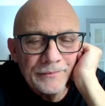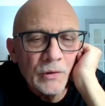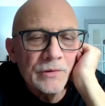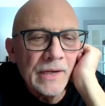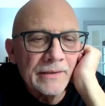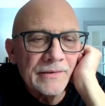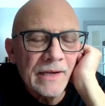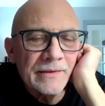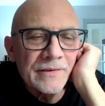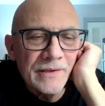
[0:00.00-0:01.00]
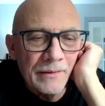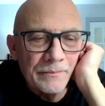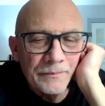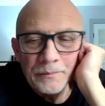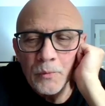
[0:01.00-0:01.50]
Or second sentence
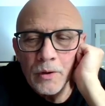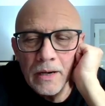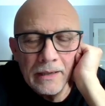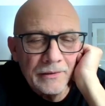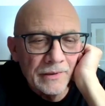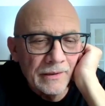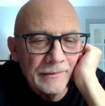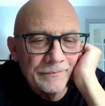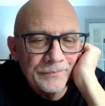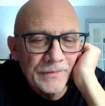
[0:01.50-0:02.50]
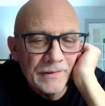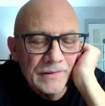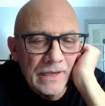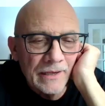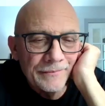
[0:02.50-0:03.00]
stem, more accurately
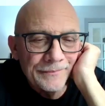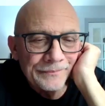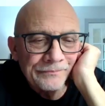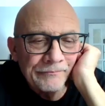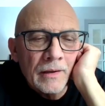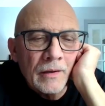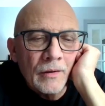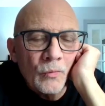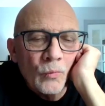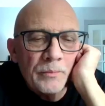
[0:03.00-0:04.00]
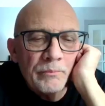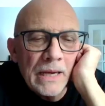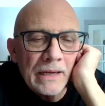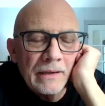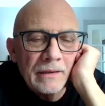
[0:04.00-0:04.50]
stated. What
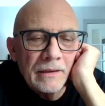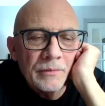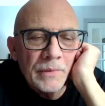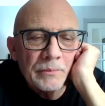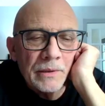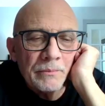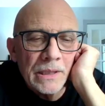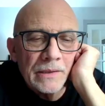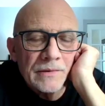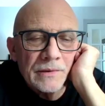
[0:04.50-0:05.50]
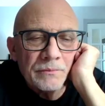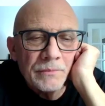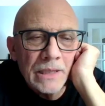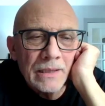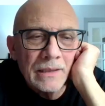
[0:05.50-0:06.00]
making a commitment means to
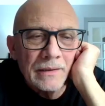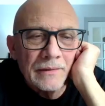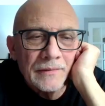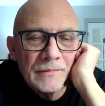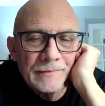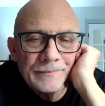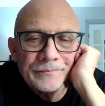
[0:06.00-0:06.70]
me is,